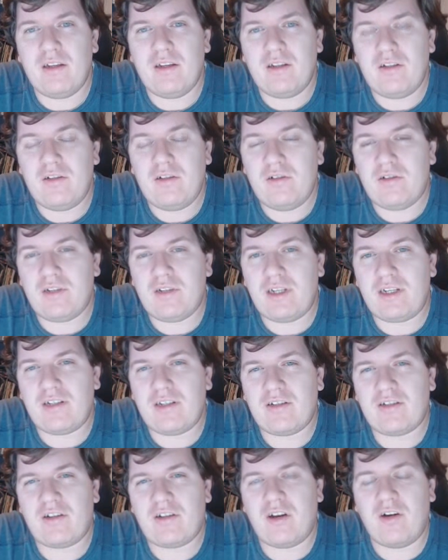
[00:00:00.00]
using
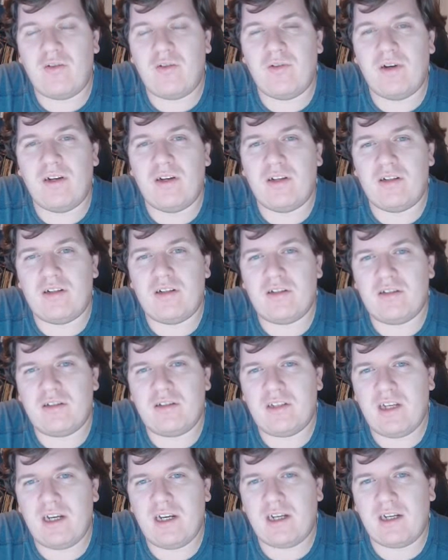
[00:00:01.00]
Star Wars
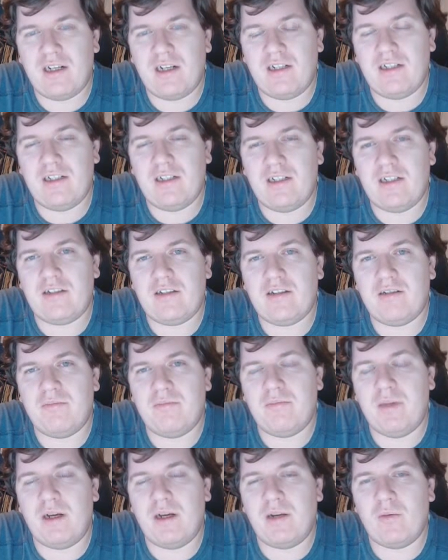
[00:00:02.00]
Saga
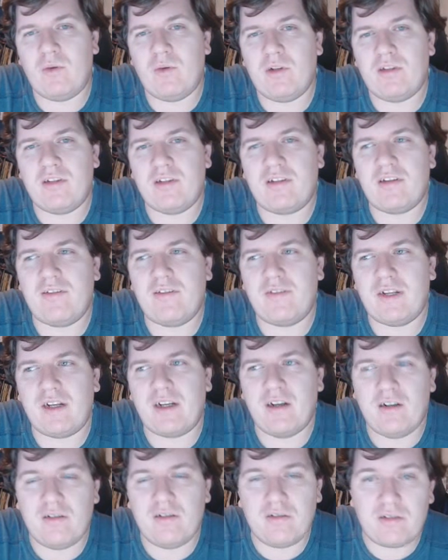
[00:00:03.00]
Edition by Wizards of the
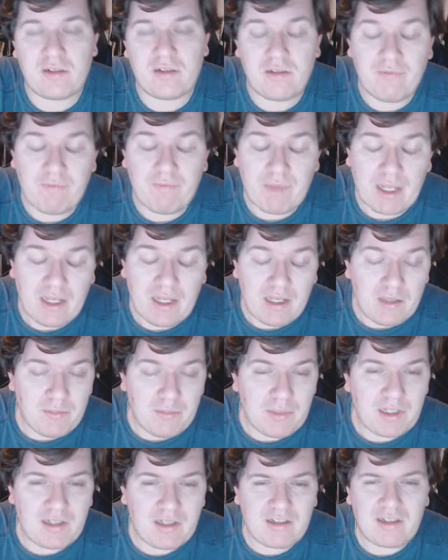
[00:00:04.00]
Coast.
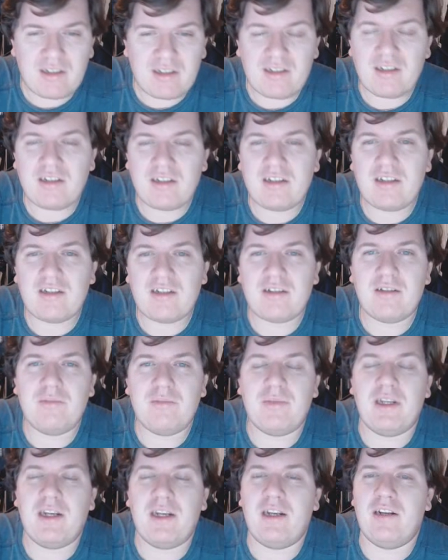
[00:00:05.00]
Because it's the
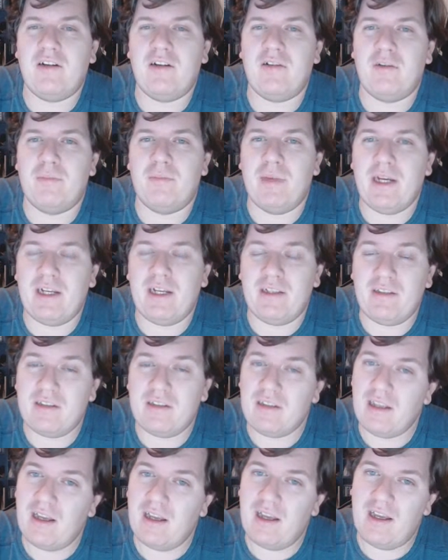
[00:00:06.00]
system that I know the
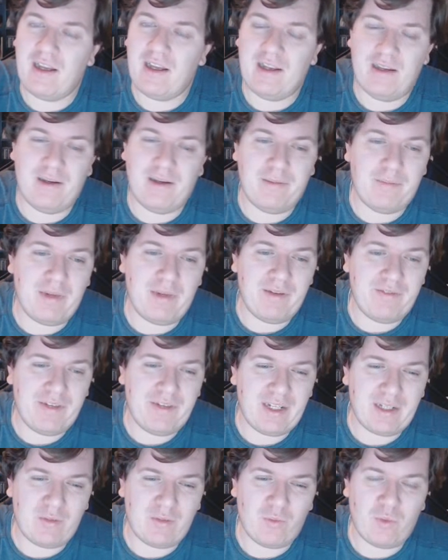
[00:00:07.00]
best, I
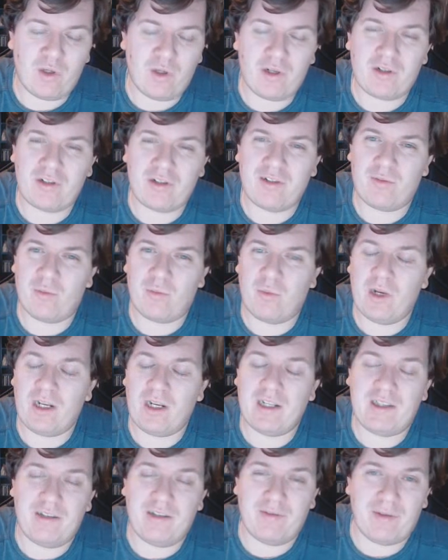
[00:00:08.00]
think it works
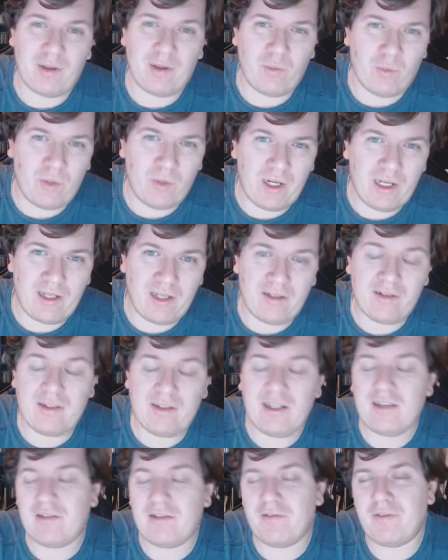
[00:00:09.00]
relatively well.
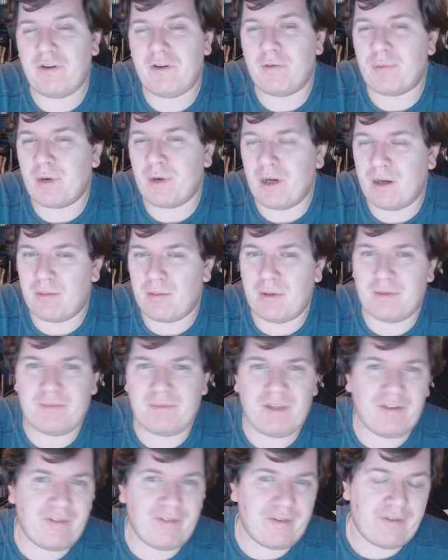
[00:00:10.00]
It has a few
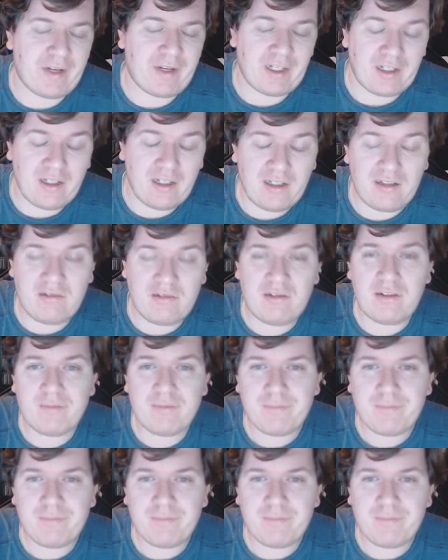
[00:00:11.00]
problems, everything does.